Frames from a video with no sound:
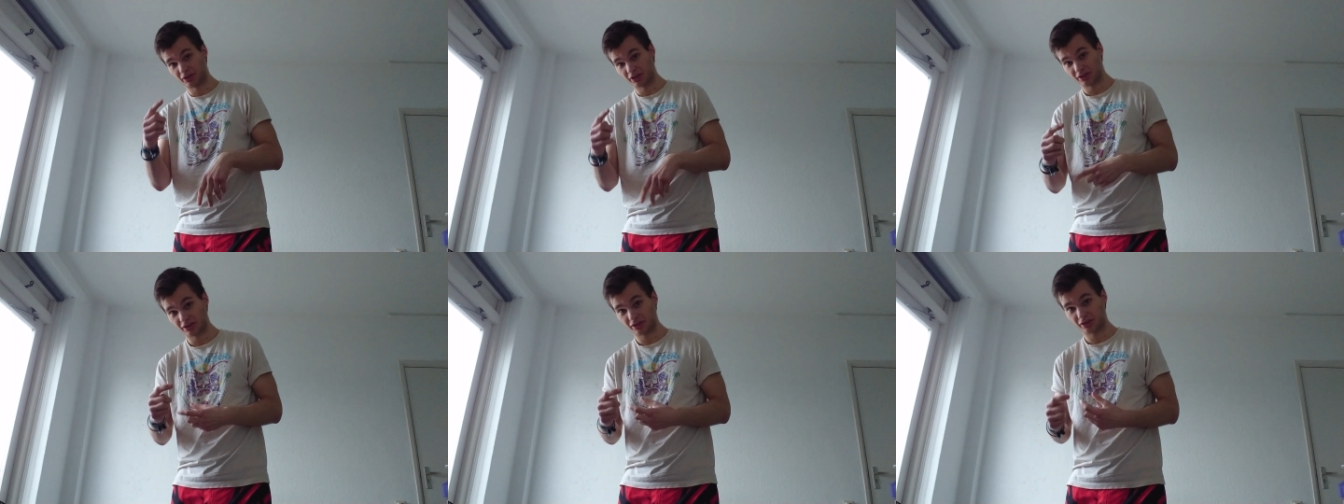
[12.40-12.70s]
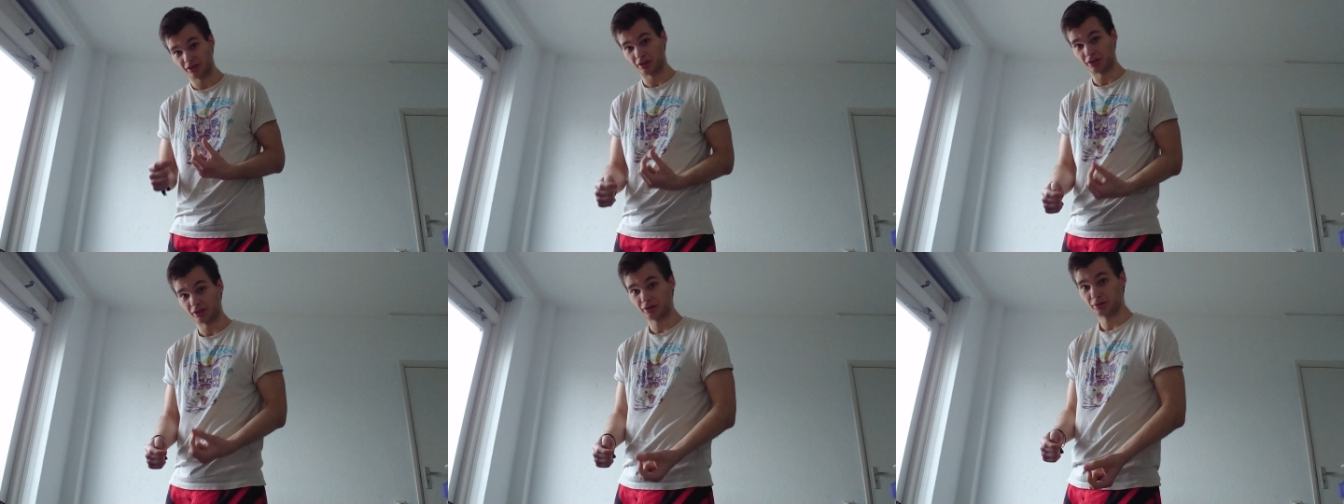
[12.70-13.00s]
did you
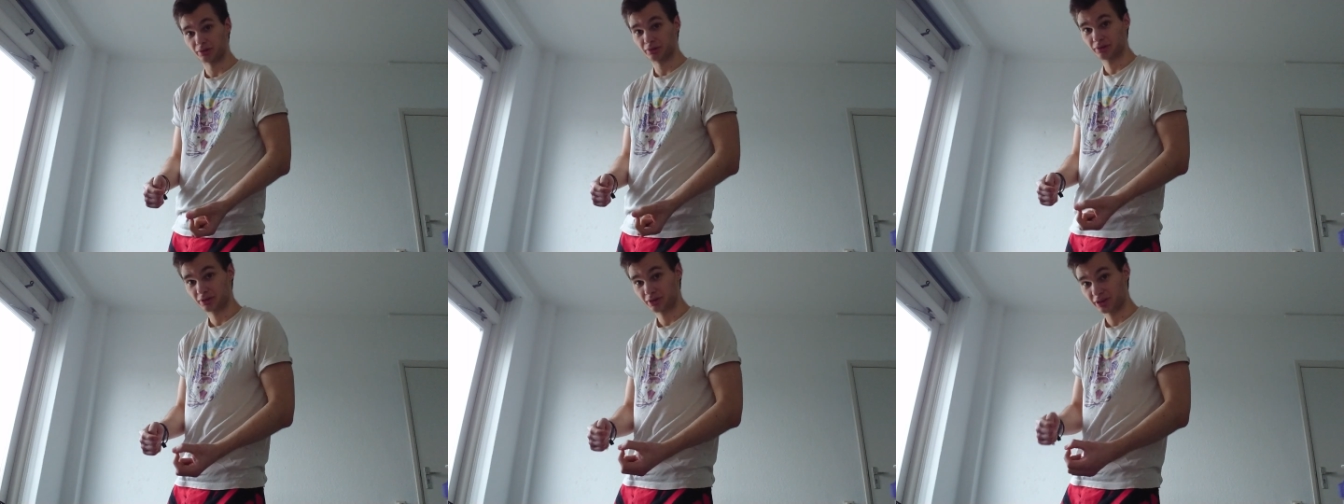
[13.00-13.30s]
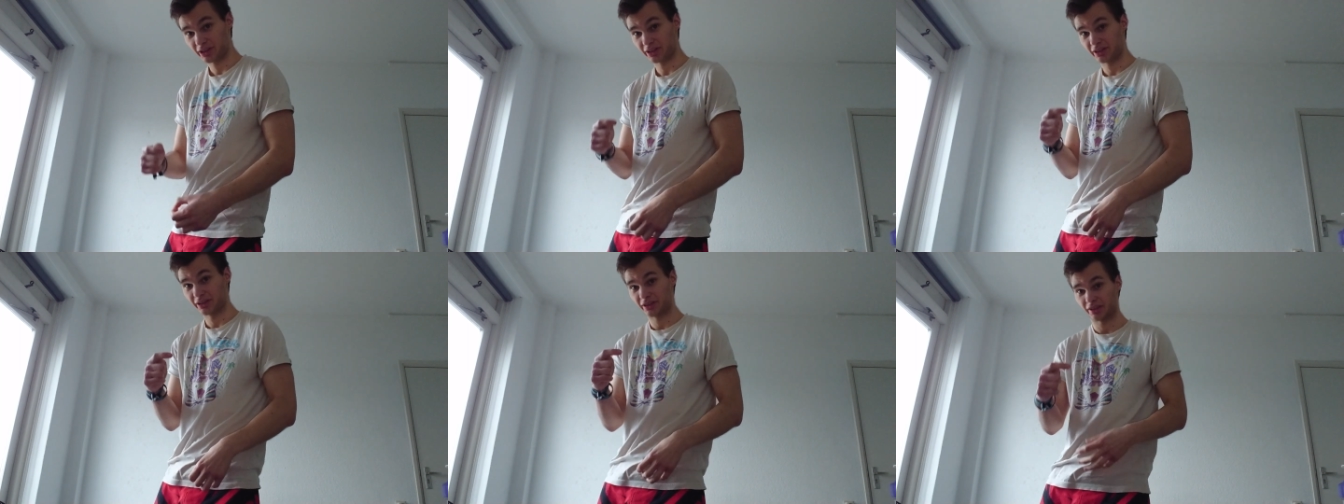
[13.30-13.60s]
know
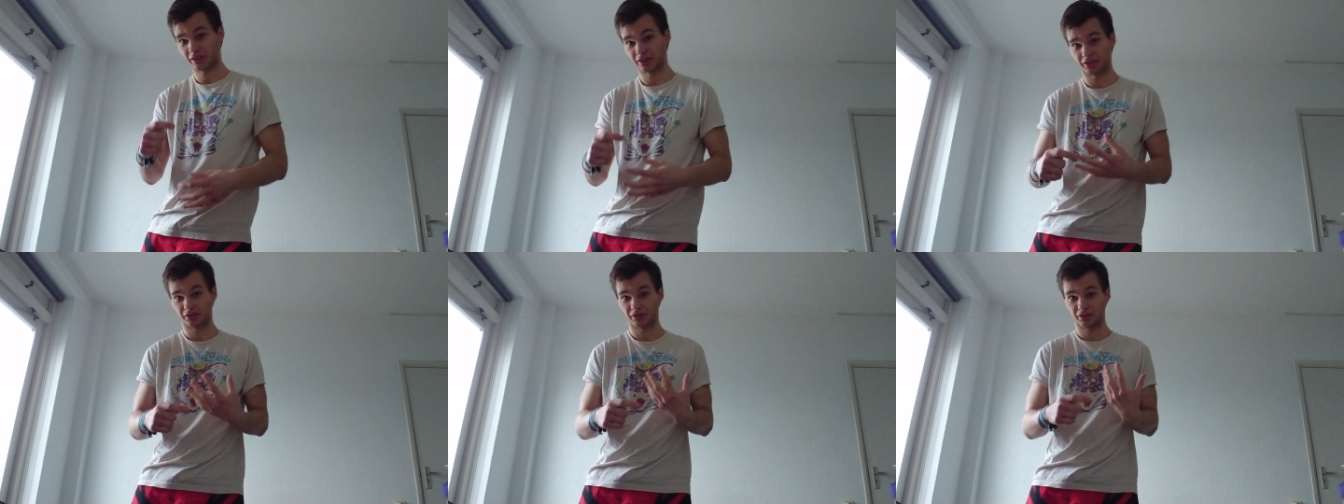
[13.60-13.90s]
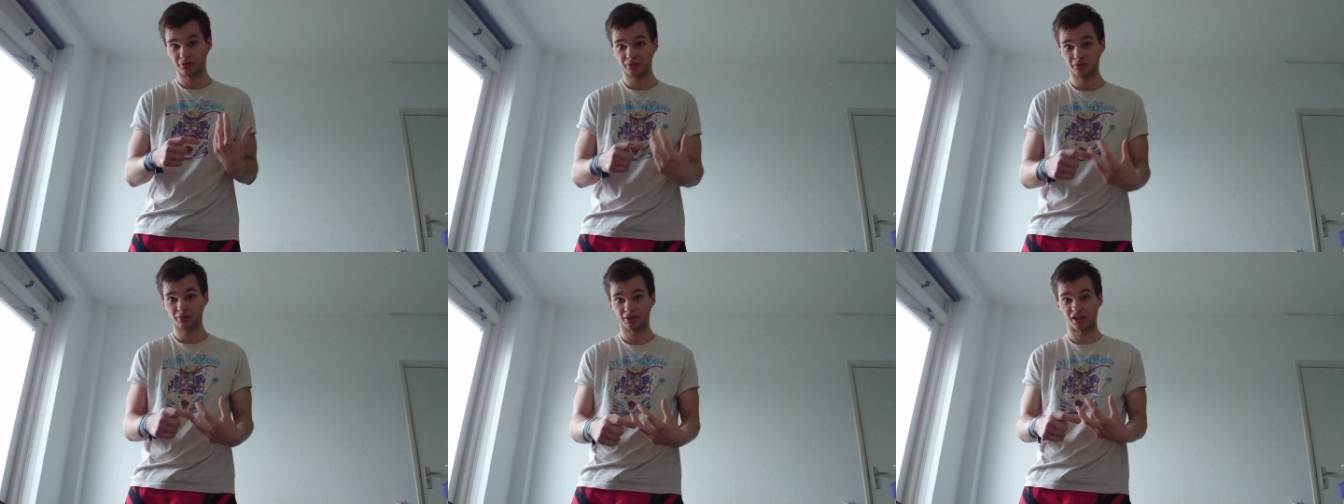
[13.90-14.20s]
that there are
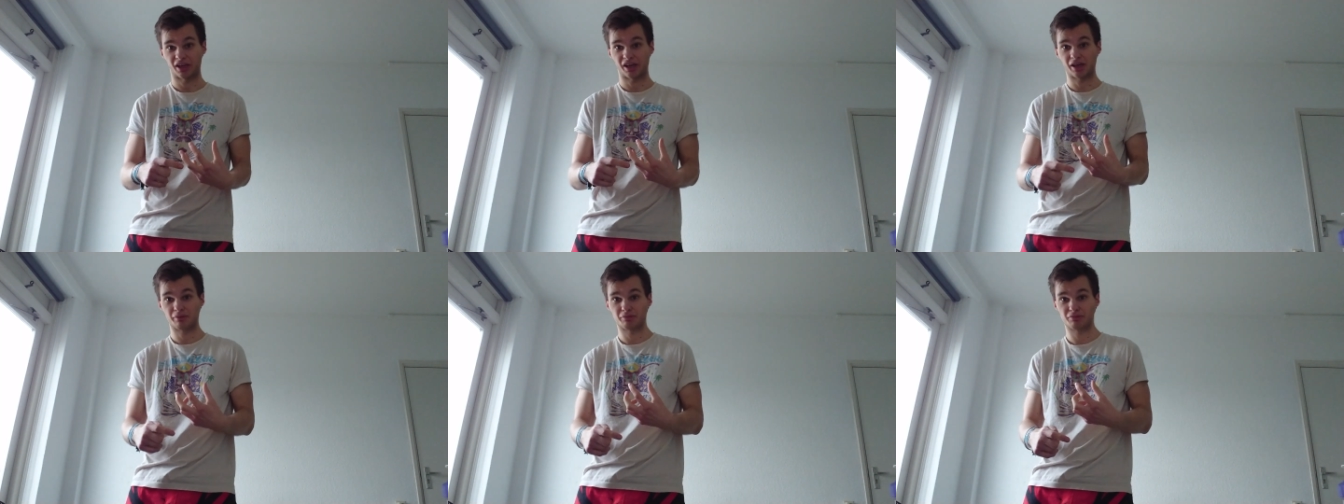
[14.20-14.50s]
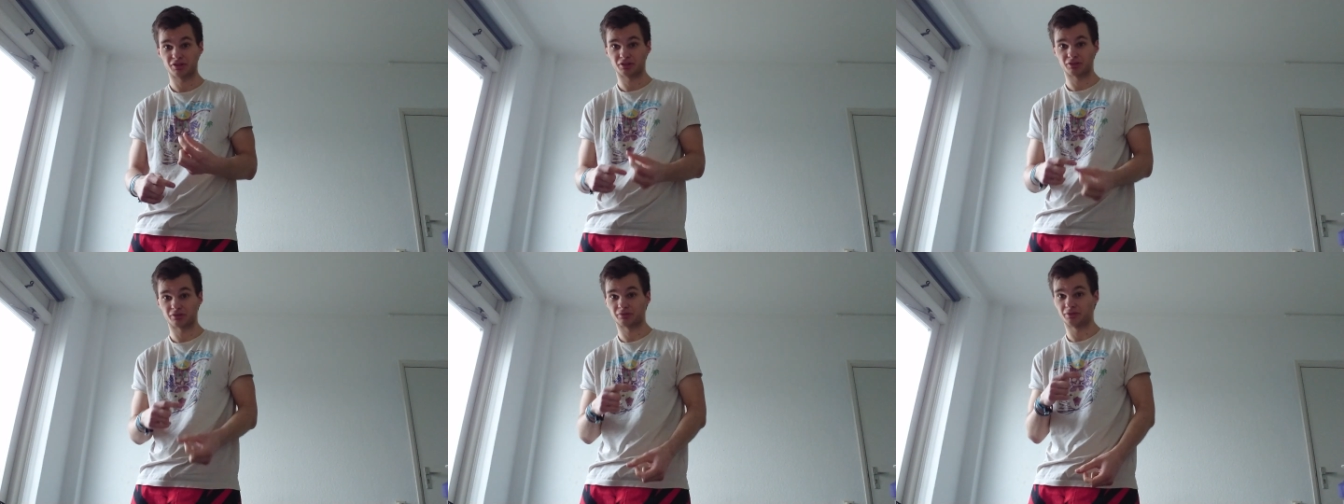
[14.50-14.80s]
two
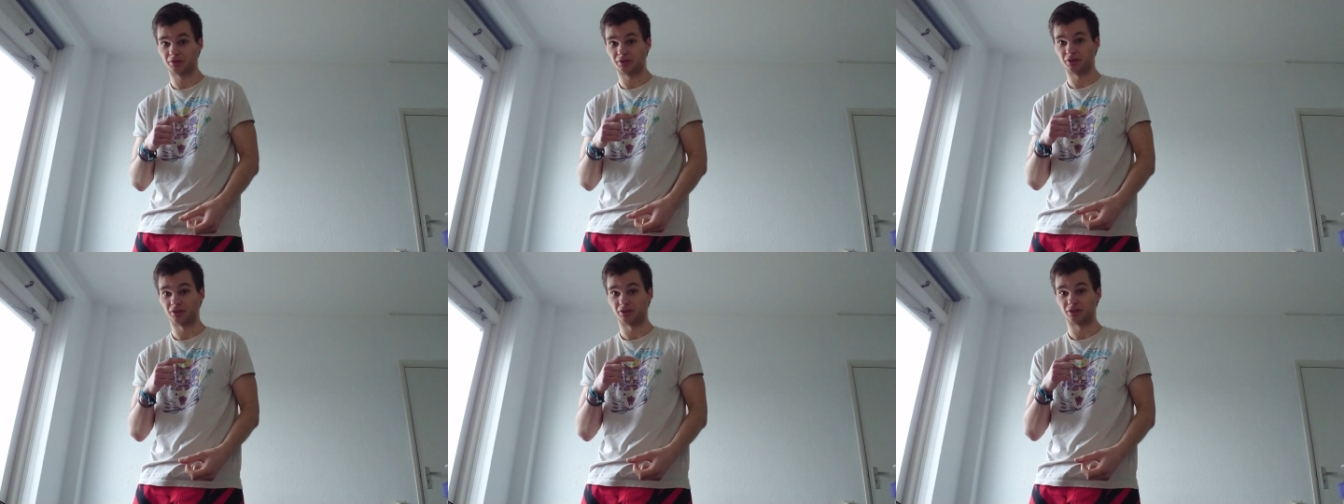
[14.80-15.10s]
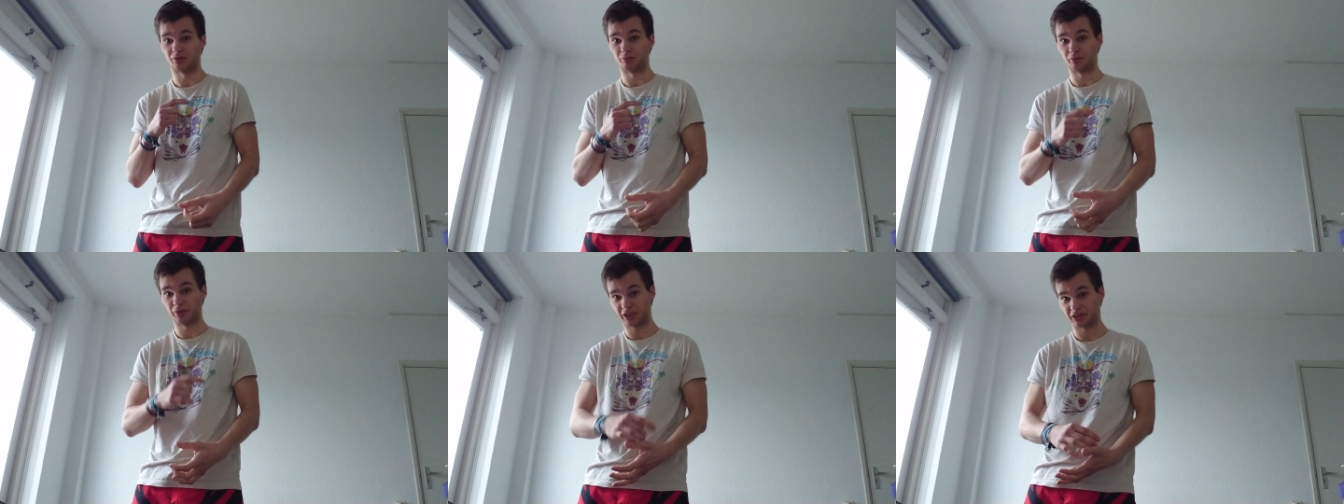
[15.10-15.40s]
types of
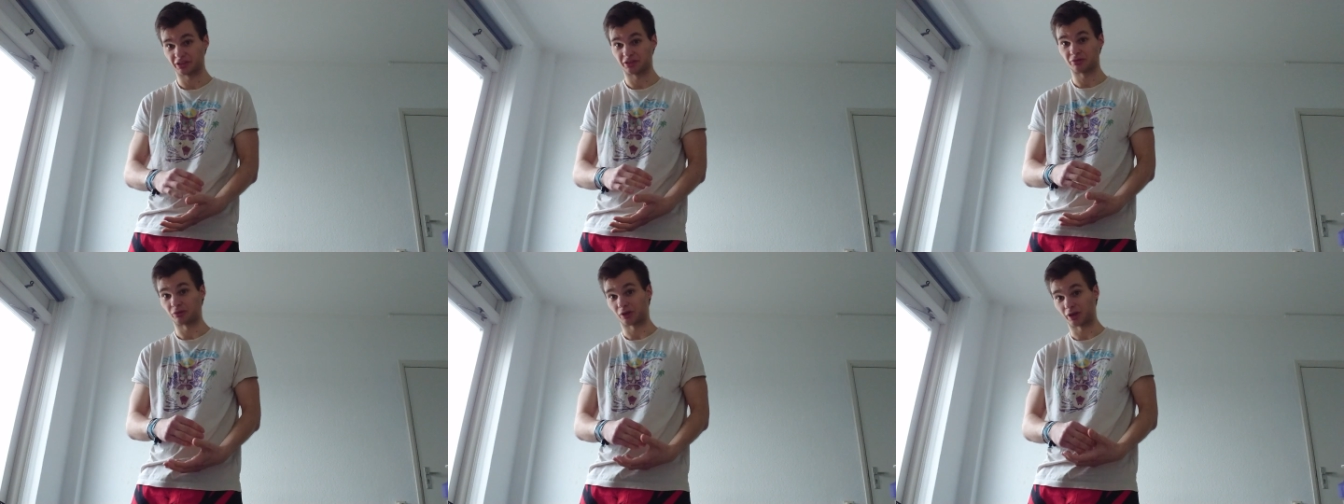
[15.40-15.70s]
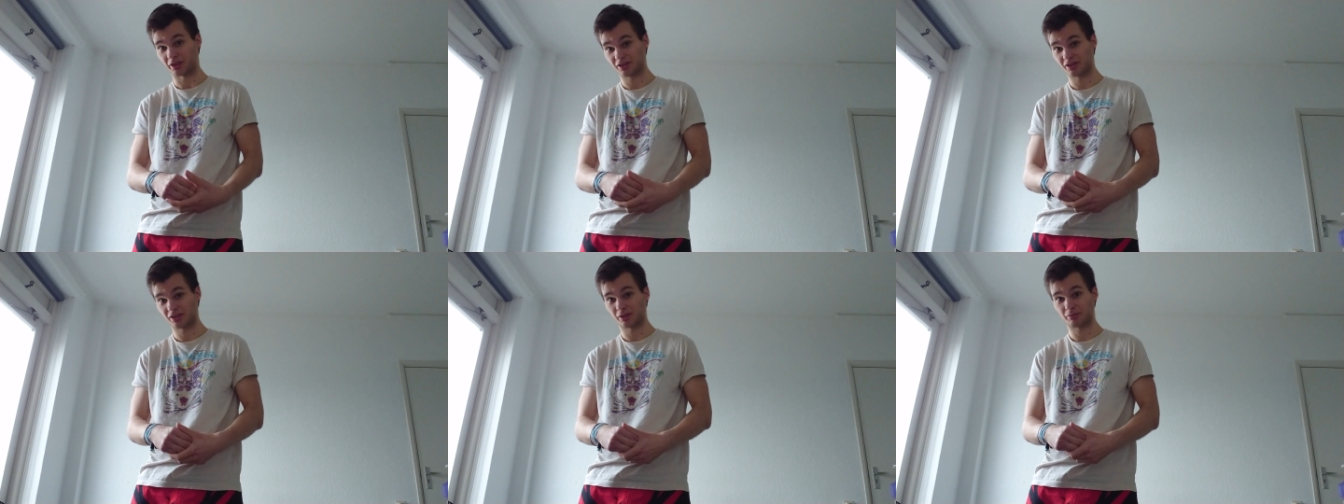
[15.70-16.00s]
the big
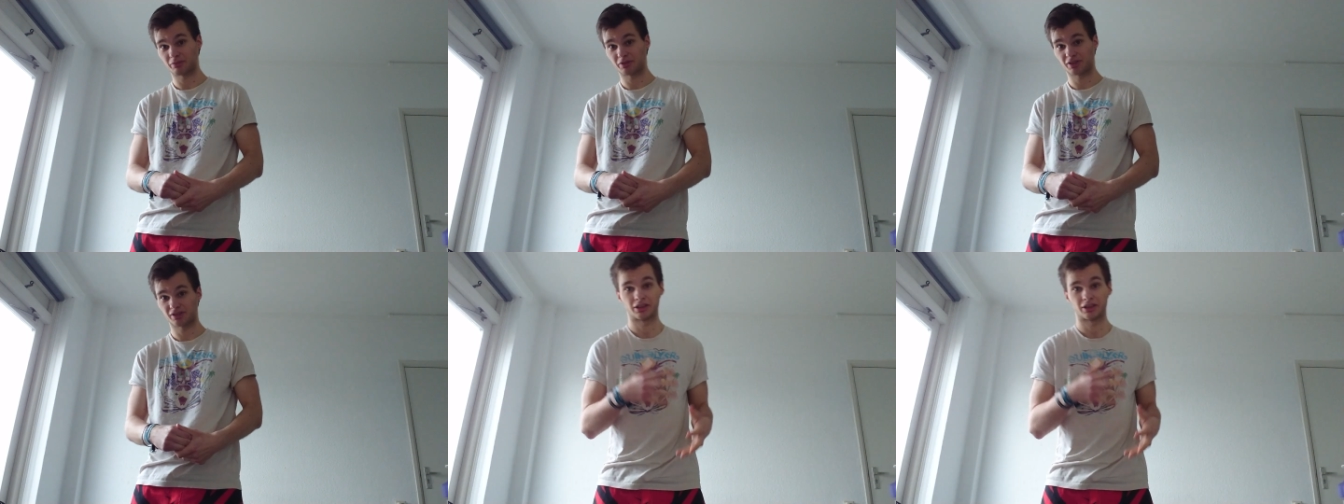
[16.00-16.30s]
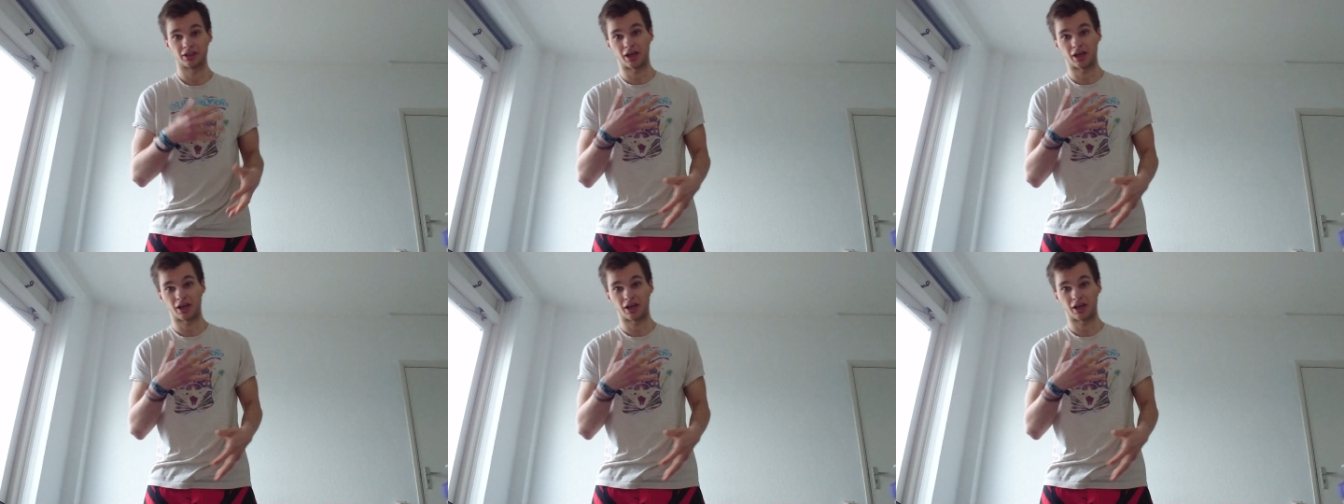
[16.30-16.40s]
triceps?